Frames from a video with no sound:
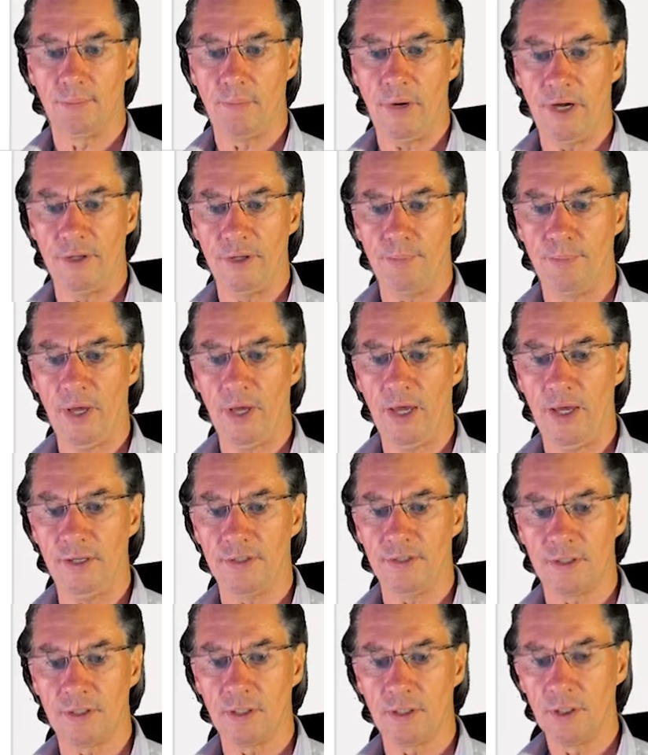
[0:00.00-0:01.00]
by a
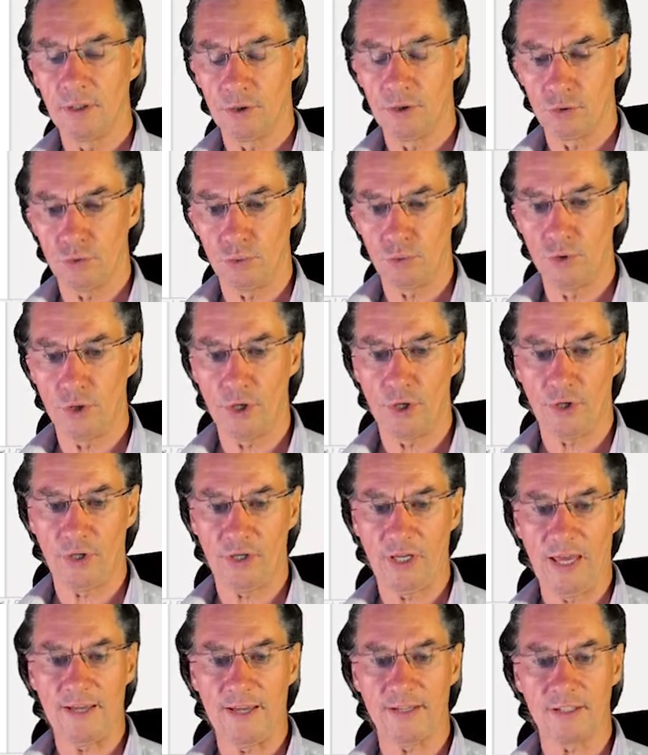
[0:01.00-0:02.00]
paste to the
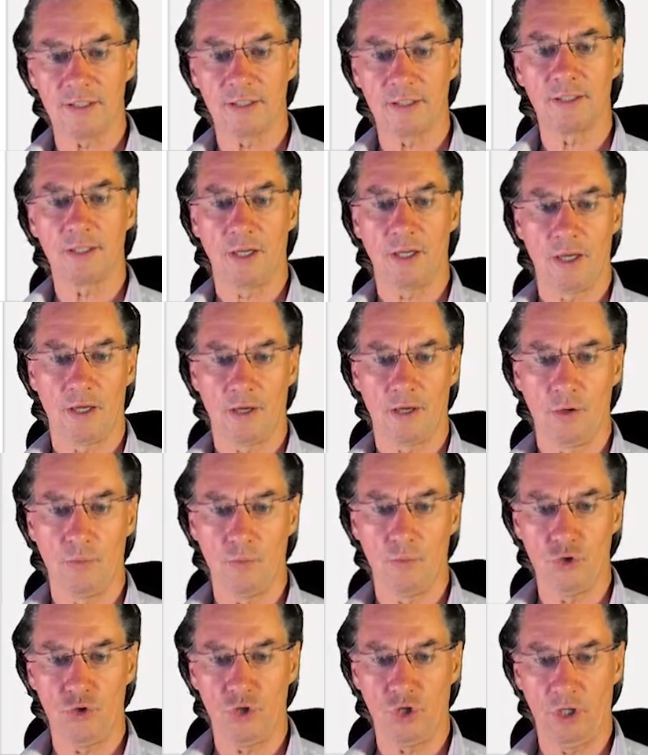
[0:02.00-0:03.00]
guest
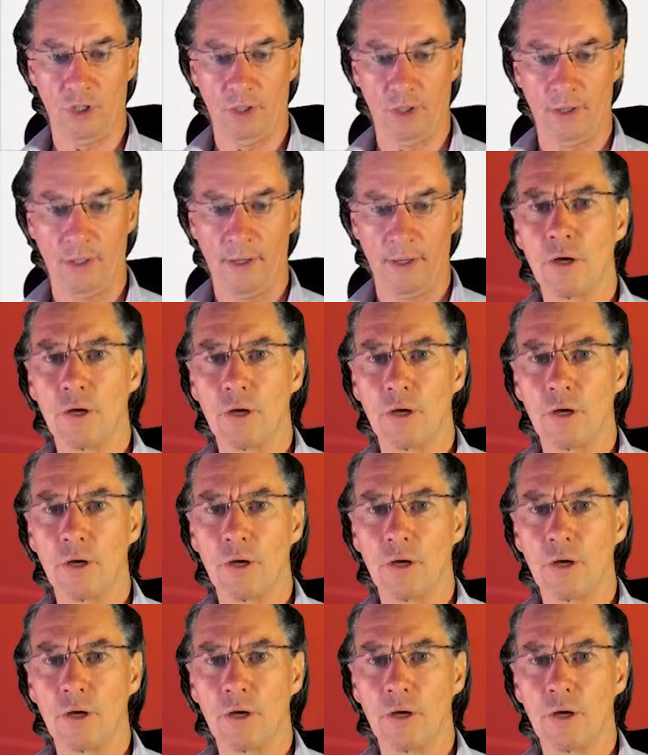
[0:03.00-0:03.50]
machine.